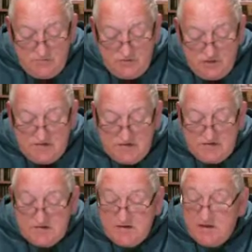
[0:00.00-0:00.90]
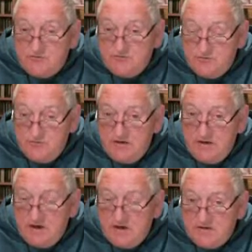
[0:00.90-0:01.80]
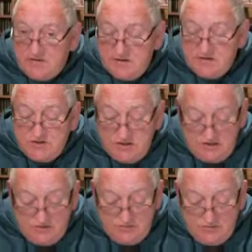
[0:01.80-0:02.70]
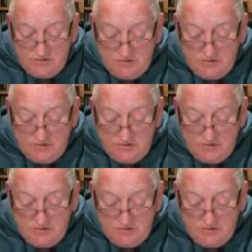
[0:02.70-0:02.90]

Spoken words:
Jesus said, truly I say to you,